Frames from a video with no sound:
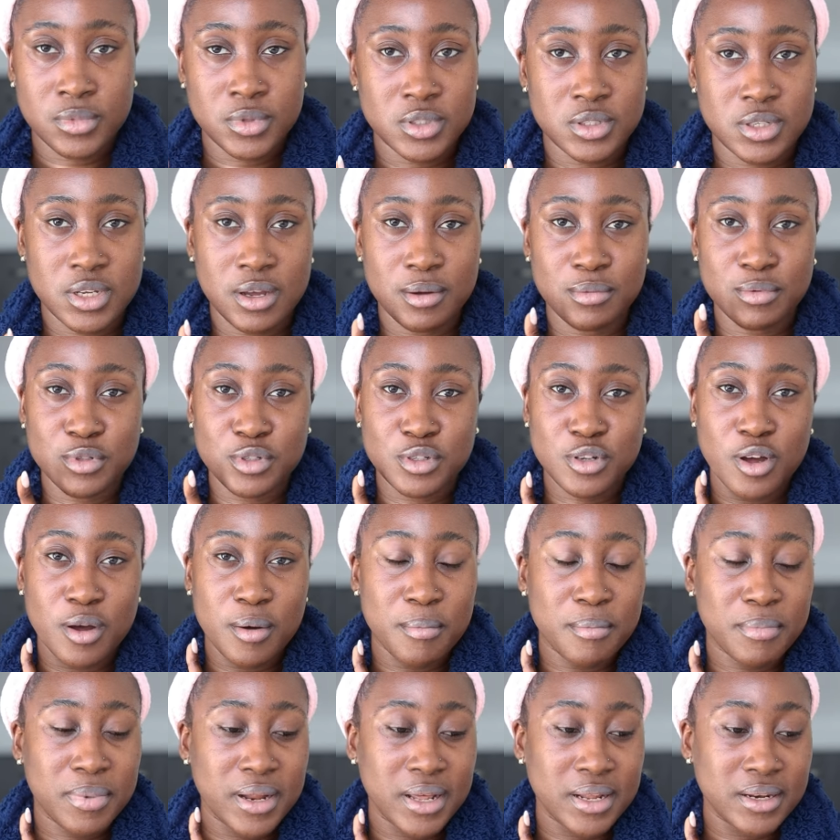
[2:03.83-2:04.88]
So I'm
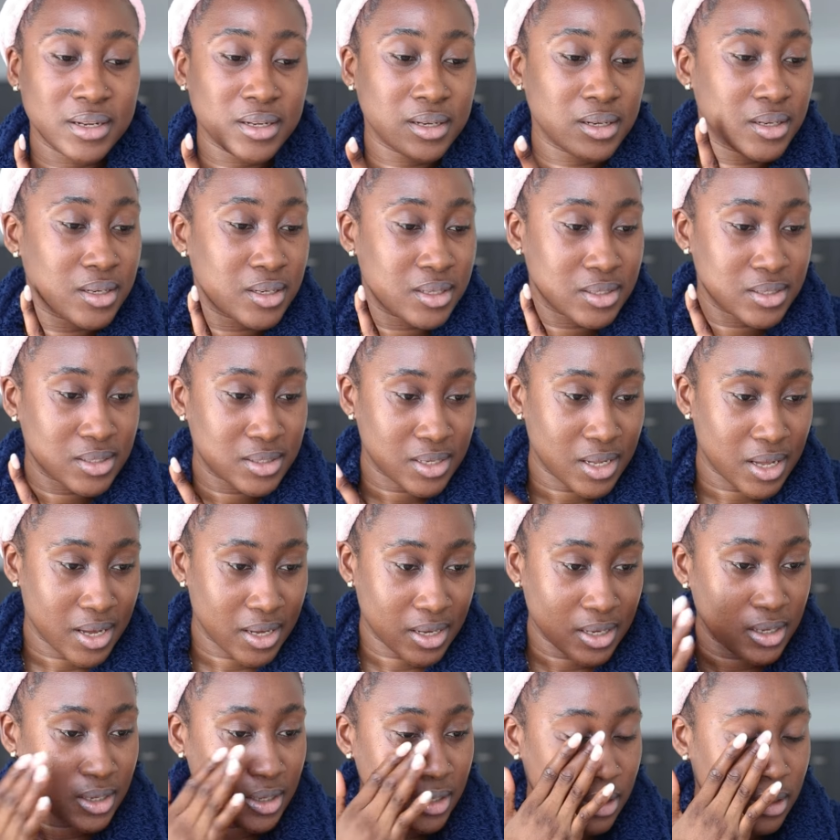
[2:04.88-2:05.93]
done blending this
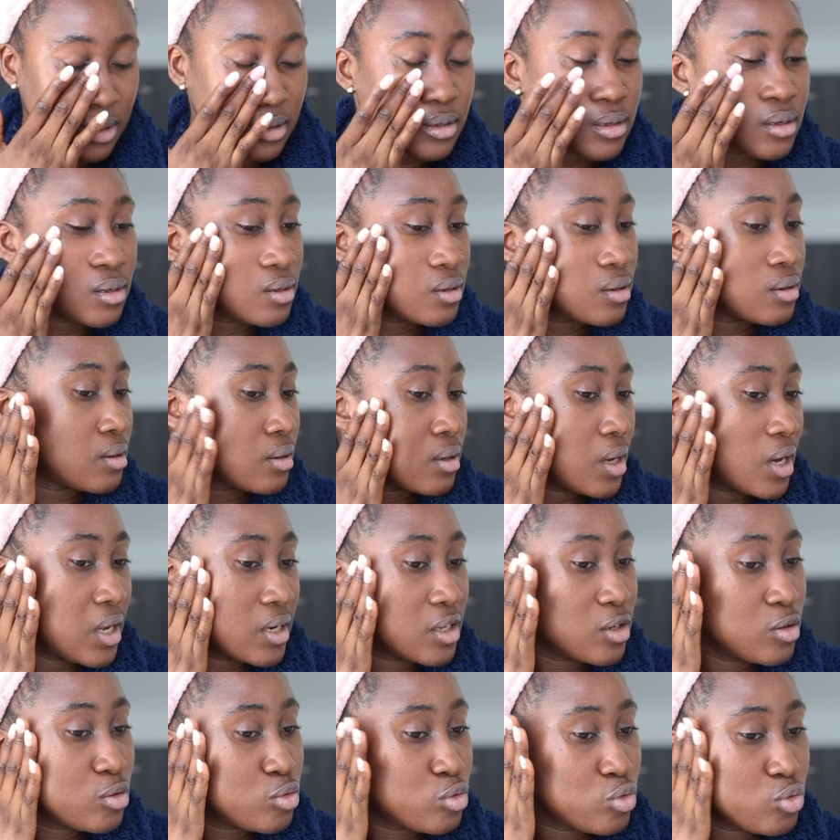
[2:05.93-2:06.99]
side. I
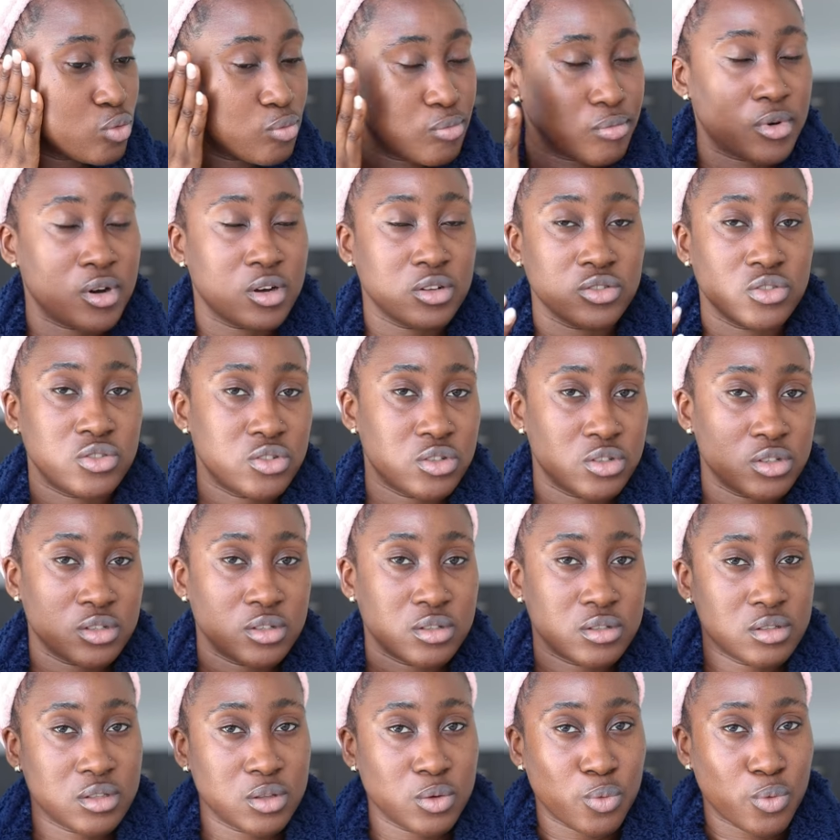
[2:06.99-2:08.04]
didn't do
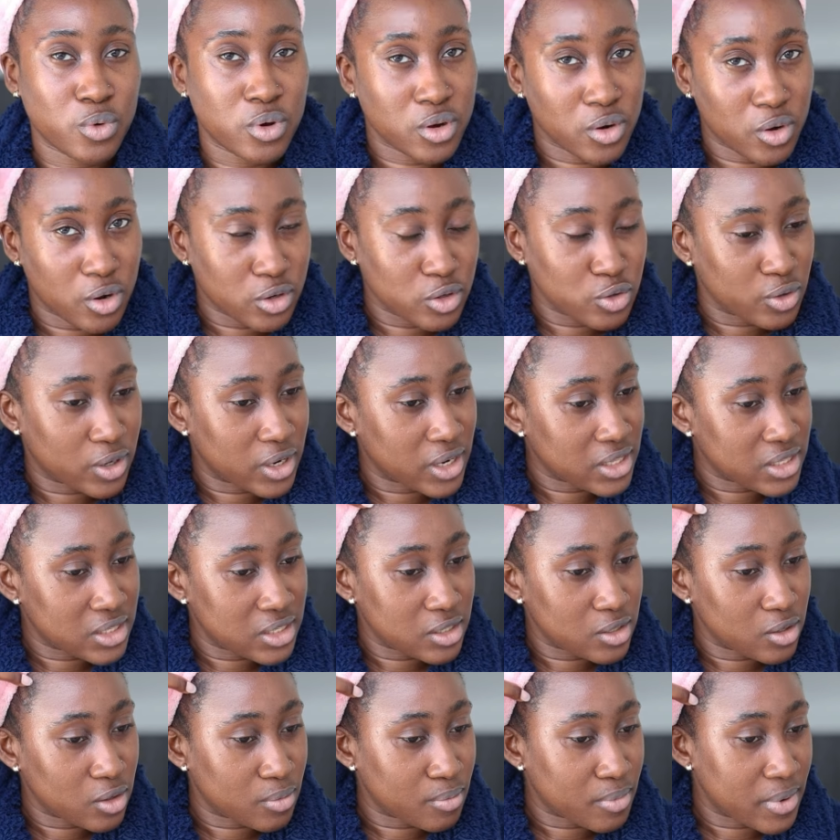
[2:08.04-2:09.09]
much. The one you can
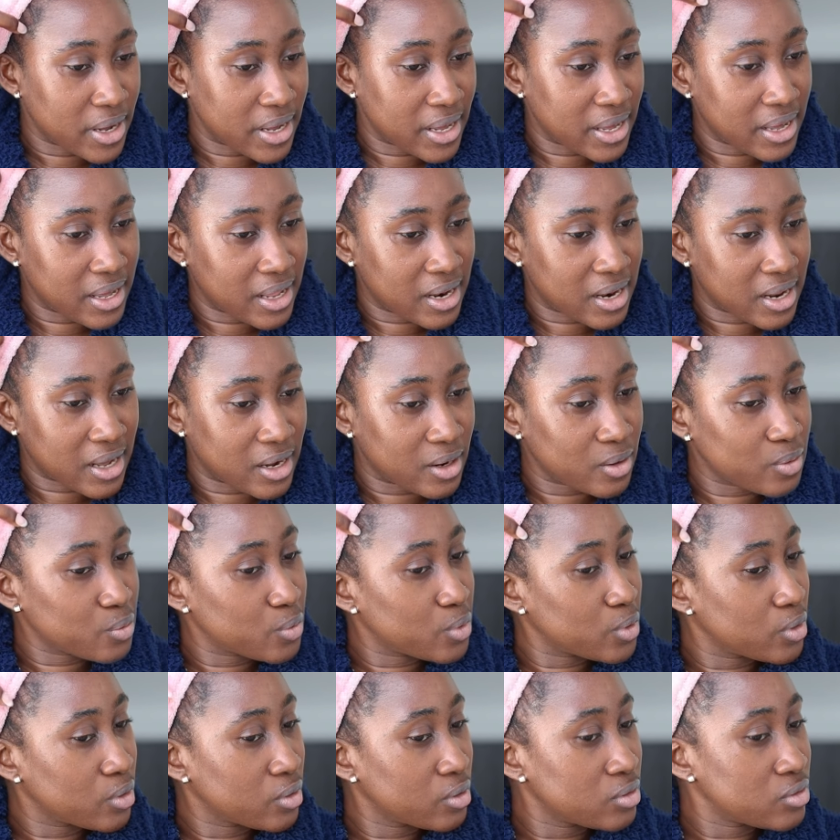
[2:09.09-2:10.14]
see on my hairline
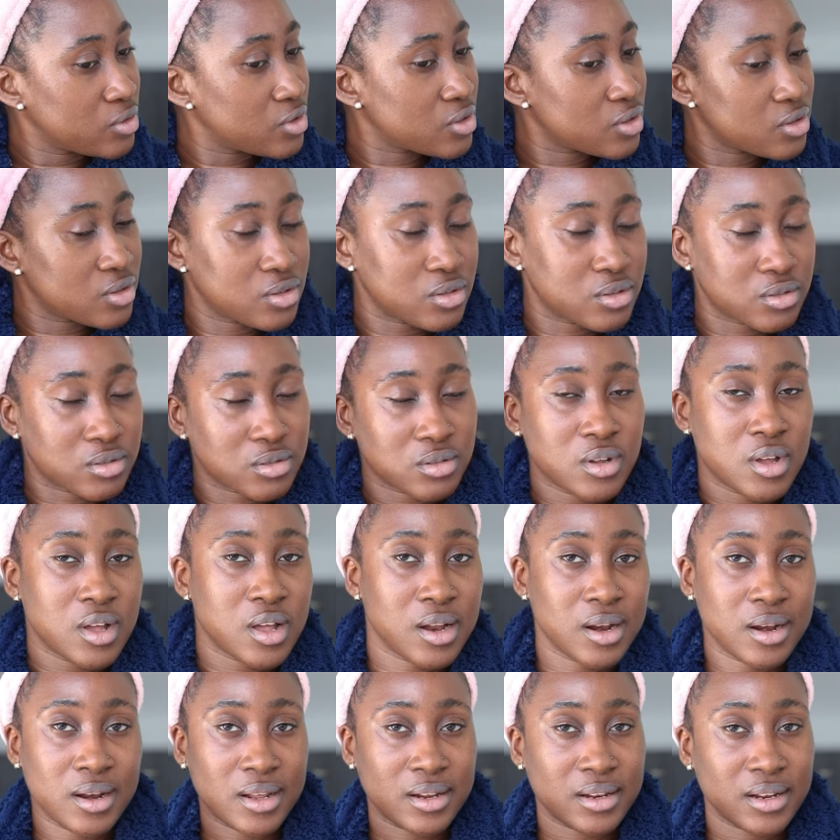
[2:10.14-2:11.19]
will just
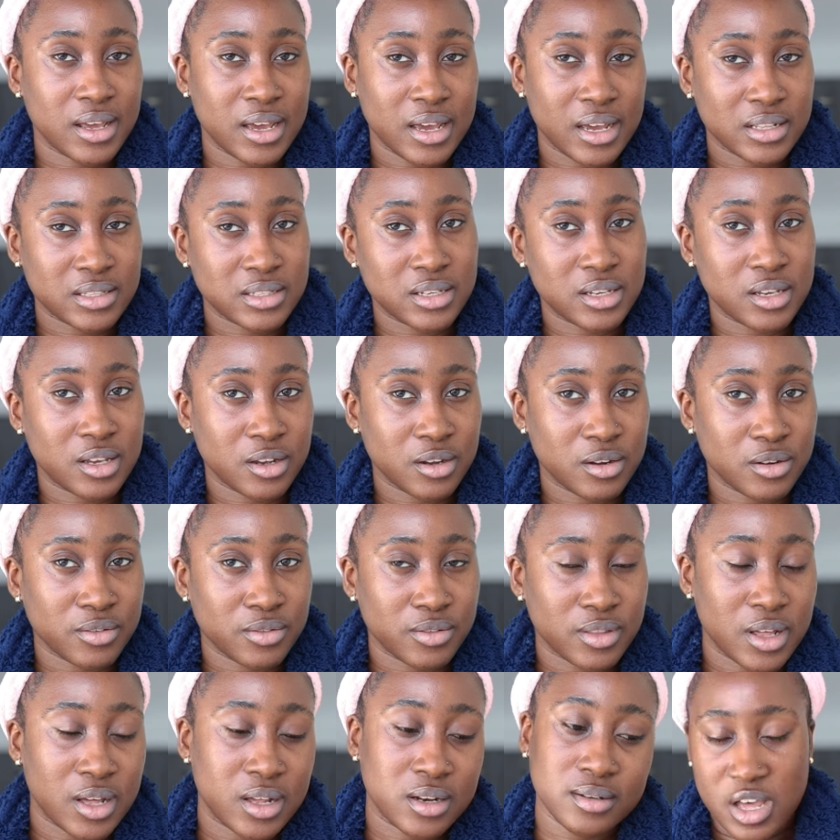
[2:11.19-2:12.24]
let air take care
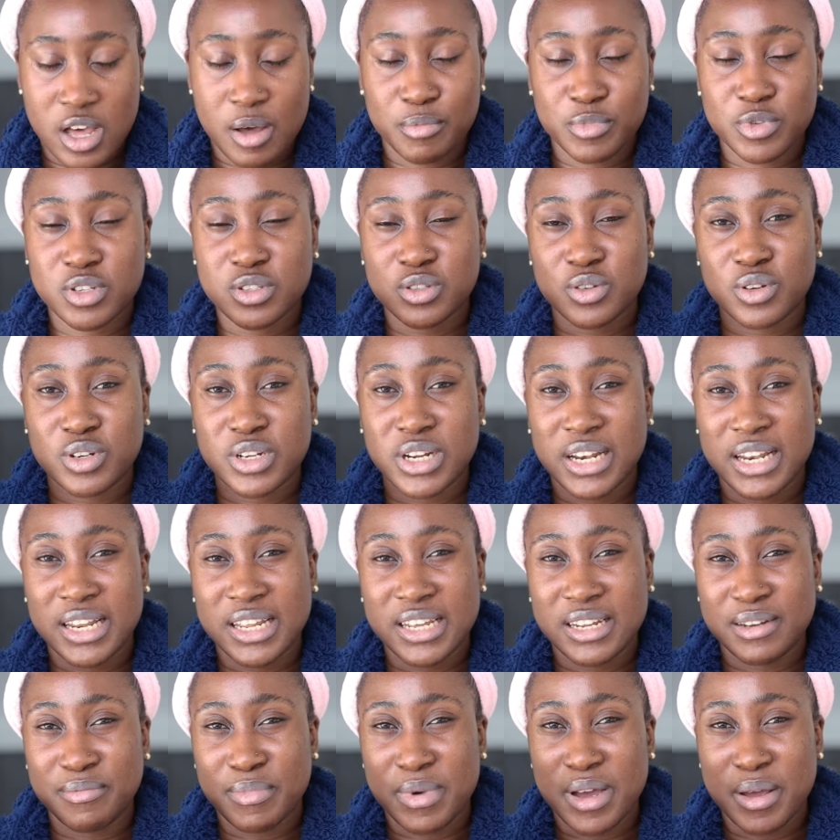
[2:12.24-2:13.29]
of that. I'm just gonna
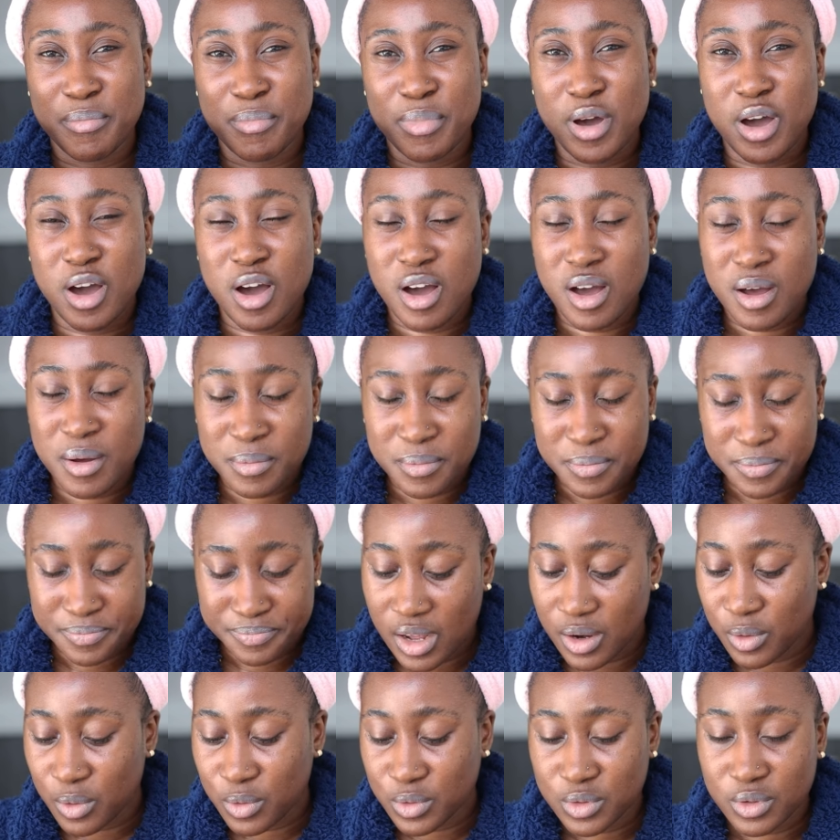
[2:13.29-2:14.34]
clean my palm
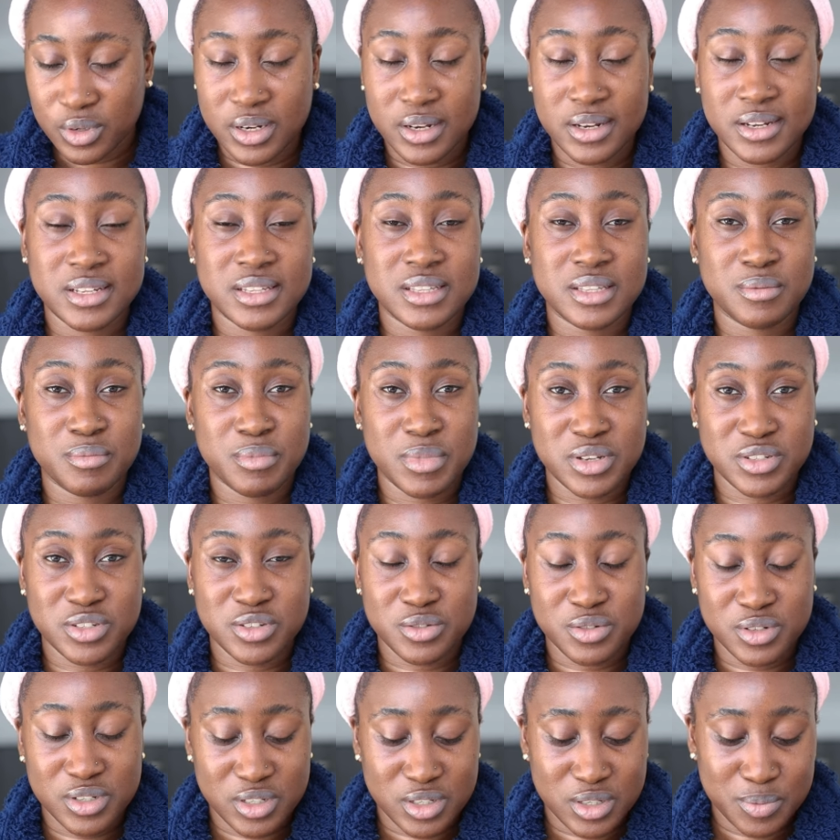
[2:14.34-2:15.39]
and also clean the
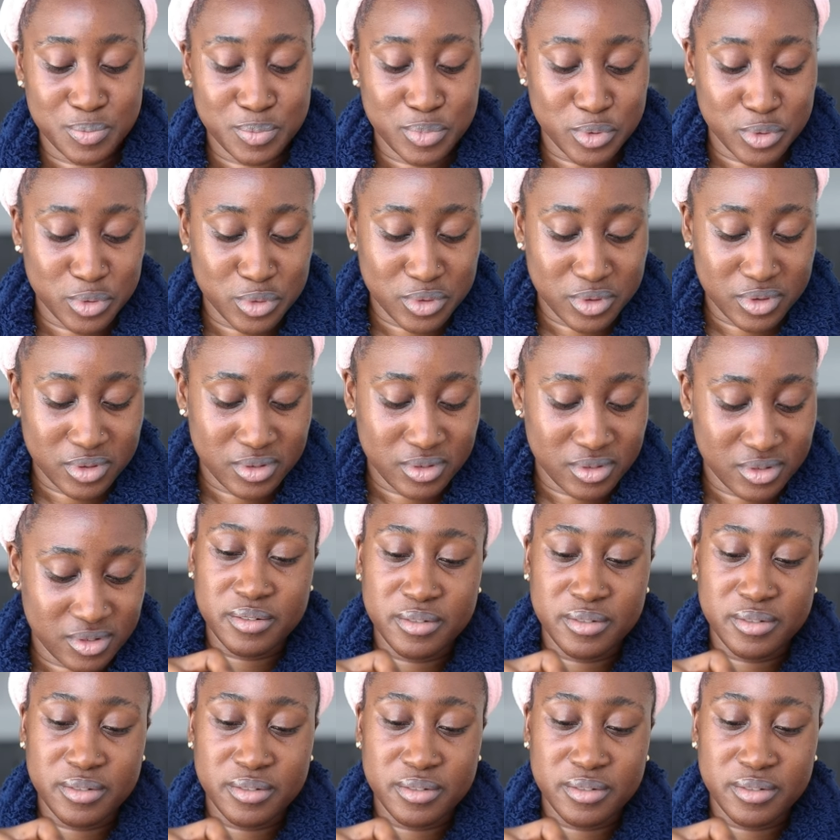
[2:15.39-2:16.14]
measuring spoon.